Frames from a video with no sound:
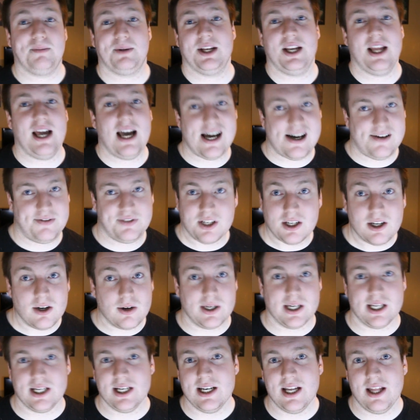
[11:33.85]
I'm gonna have to
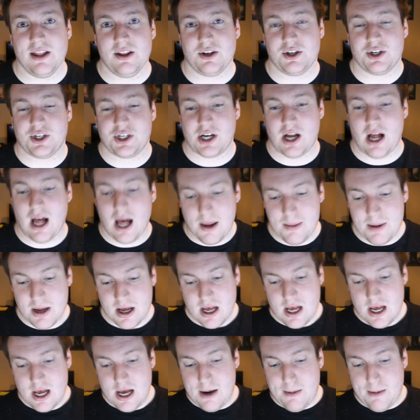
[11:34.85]
go get another job.